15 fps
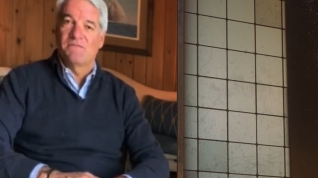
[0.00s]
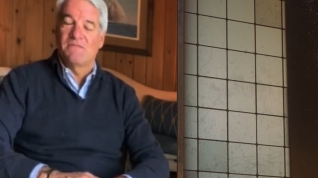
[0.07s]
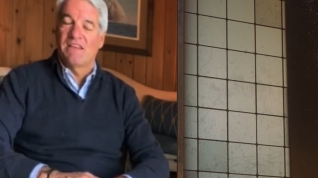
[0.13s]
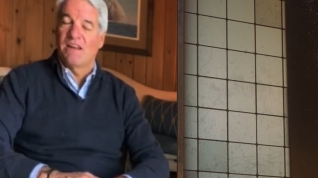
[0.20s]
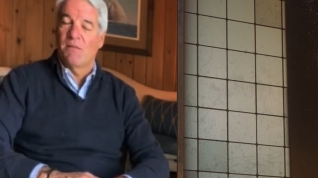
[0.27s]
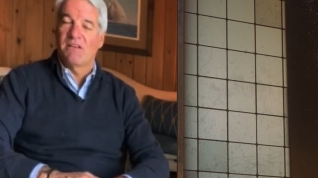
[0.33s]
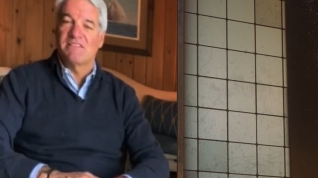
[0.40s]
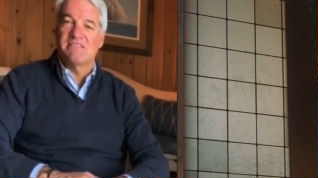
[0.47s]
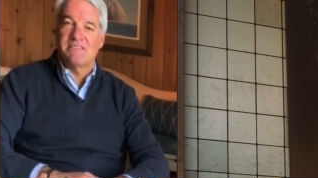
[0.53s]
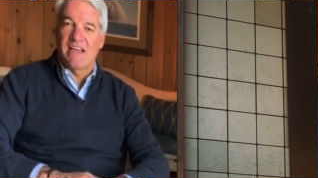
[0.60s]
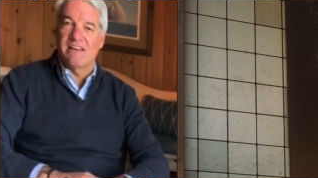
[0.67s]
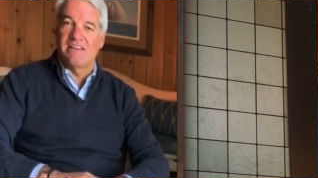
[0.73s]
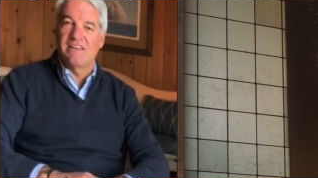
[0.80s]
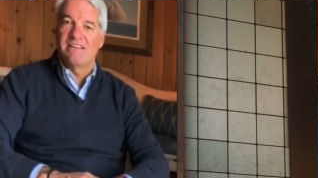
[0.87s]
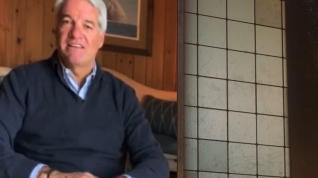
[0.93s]
And I'm
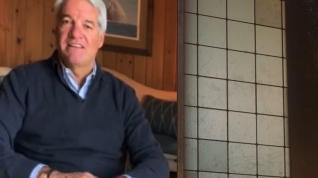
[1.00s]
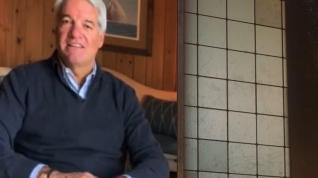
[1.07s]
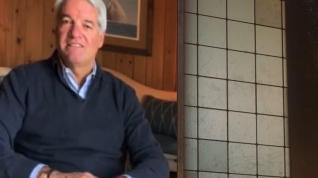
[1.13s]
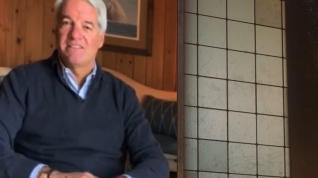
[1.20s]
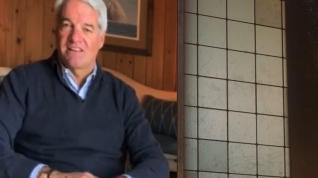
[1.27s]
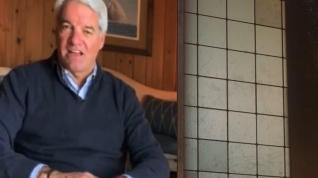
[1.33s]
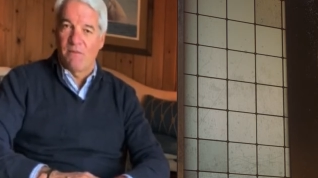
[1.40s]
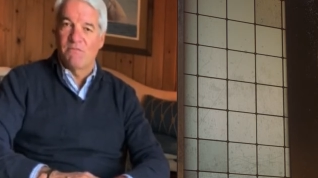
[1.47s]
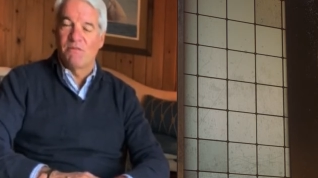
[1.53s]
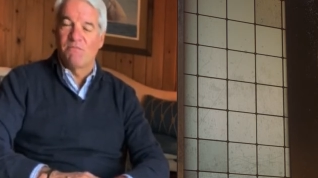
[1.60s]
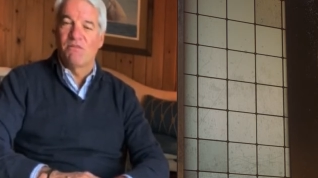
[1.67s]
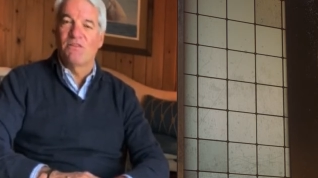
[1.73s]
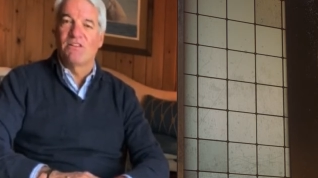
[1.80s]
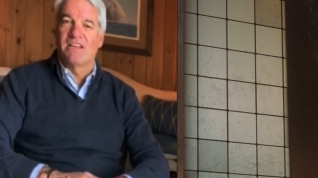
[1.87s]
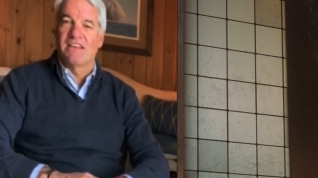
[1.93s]
excited to come to
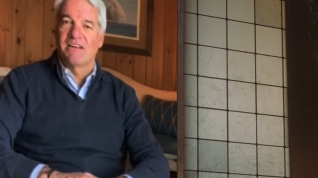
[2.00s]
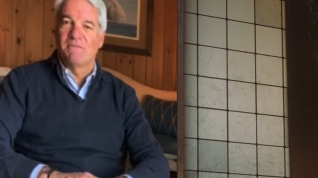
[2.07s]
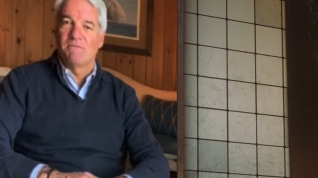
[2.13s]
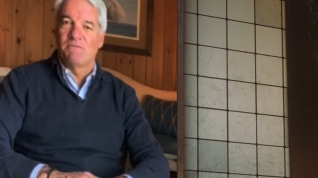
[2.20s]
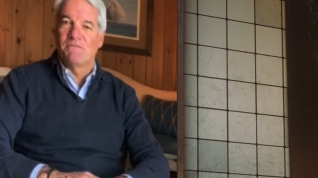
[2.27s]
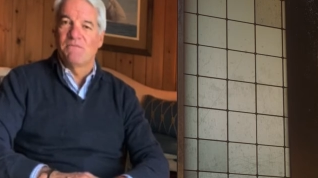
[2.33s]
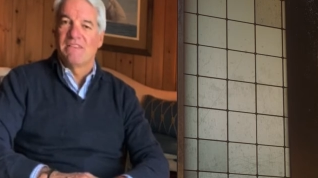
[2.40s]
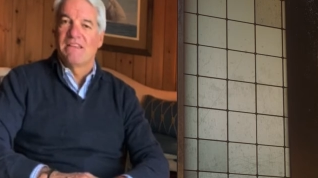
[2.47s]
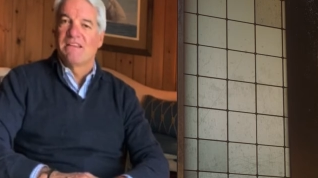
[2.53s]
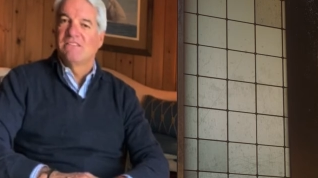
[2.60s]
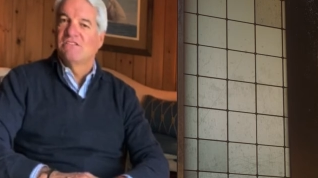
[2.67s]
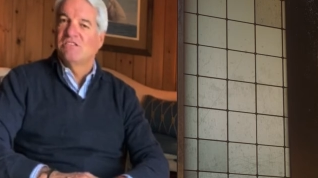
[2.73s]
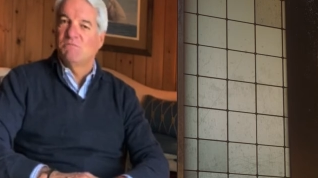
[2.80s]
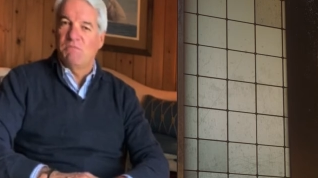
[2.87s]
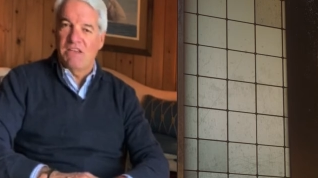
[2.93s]
Berlin,
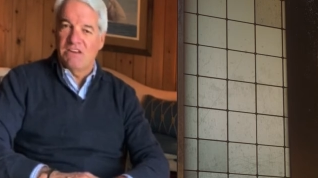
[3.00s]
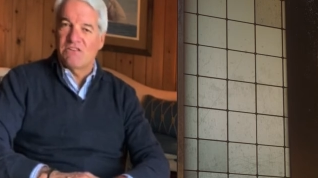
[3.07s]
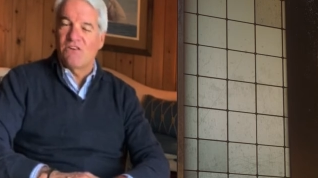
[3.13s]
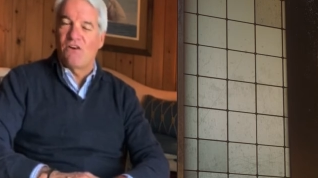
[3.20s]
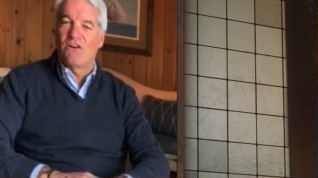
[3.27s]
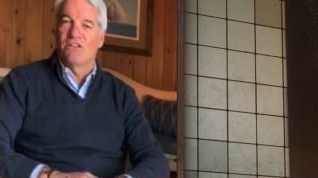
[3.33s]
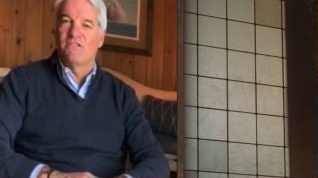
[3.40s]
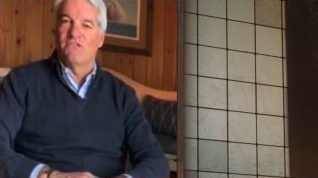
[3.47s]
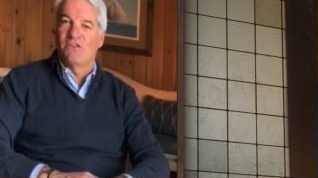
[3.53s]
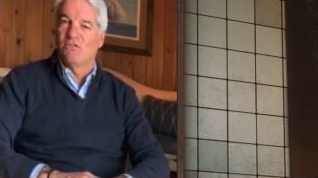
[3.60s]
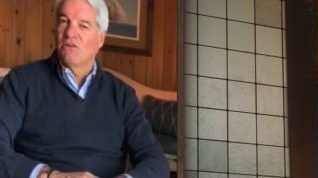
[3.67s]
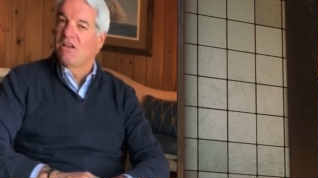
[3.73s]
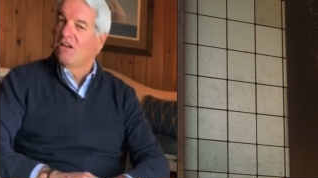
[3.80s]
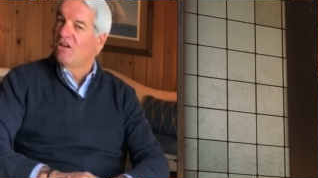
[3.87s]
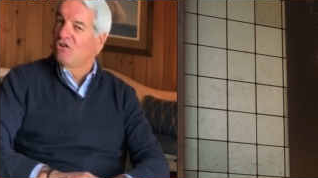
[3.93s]
speak to all of you,
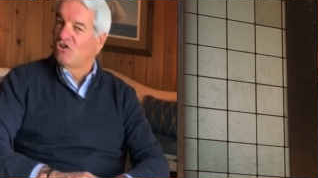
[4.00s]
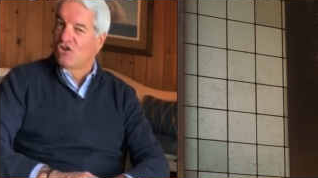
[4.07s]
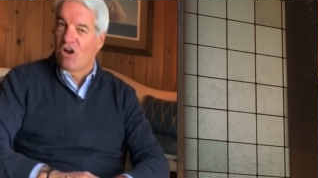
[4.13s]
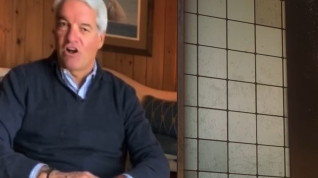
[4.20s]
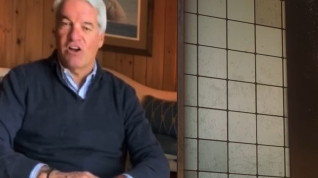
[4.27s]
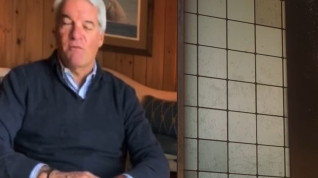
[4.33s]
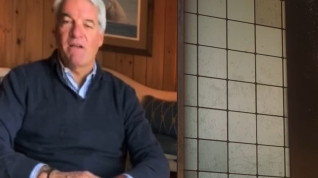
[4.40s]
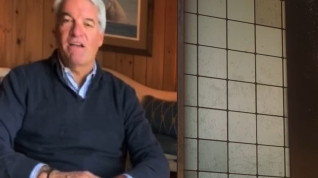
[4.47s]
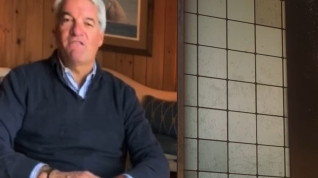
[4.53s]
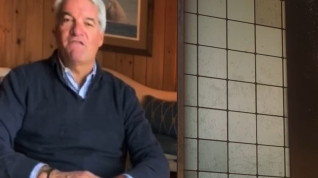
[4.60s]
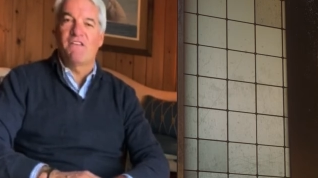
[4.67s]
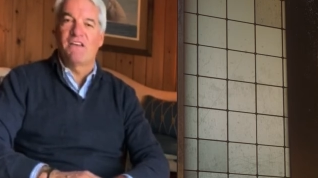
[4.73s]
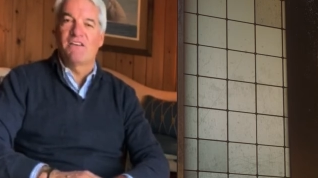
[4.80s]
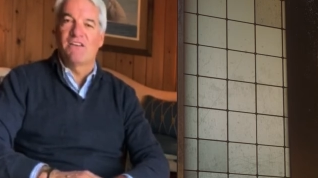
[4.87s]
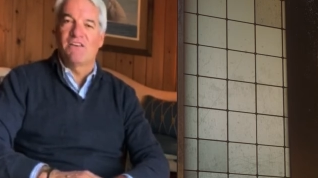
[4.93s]
talk about
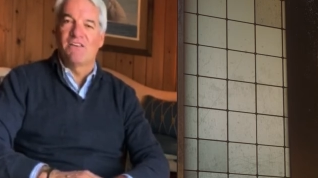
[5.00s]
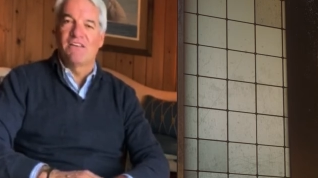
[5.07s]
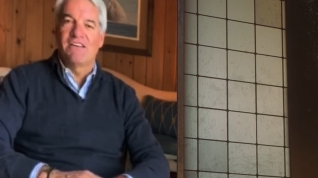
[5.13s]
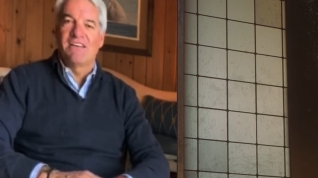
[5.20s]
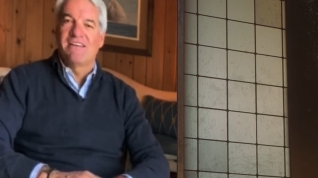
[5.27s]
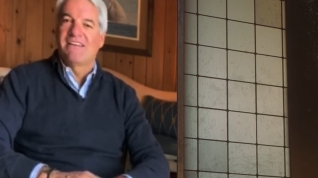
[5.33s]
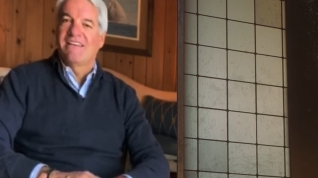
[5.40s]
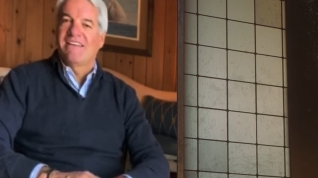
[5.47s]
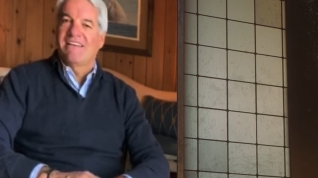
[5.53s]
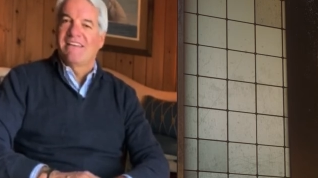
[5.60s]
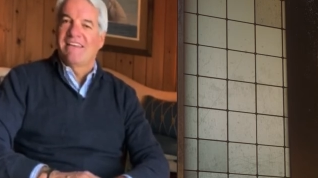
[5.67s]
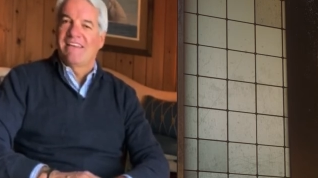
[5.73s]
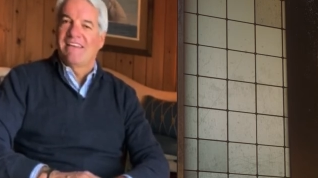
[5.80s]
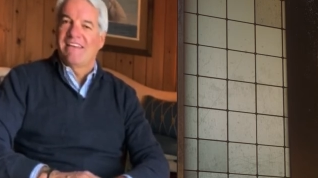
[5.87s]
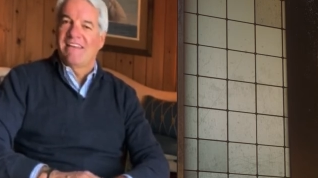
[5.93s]
failure,
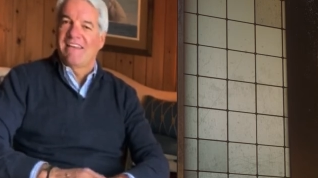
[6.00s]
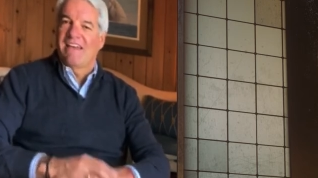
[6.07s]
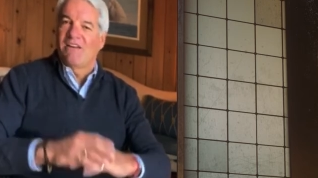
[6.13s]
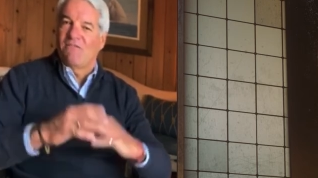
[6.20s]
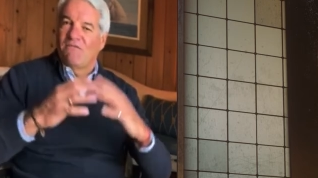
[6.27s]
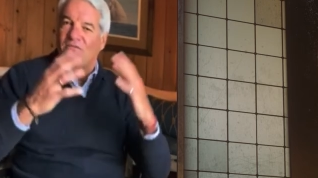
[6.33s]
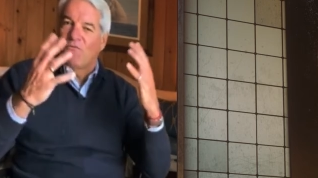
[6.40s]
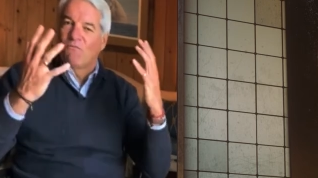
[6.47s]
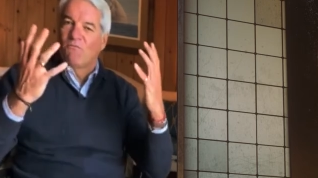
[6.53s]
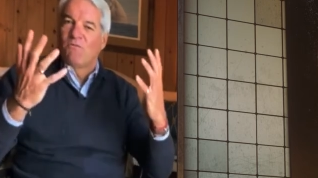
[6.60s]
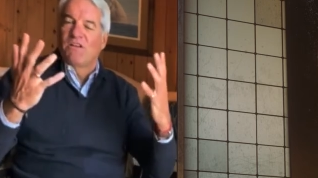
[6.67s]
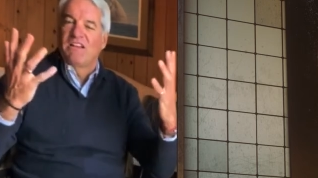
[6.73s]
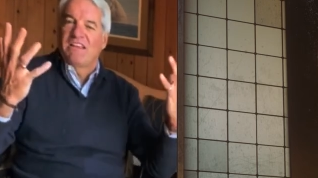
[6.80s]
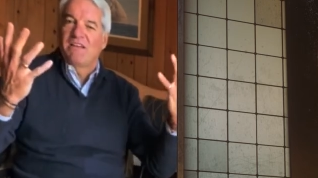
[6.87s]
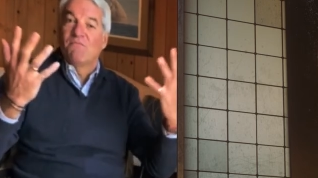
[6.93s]
and really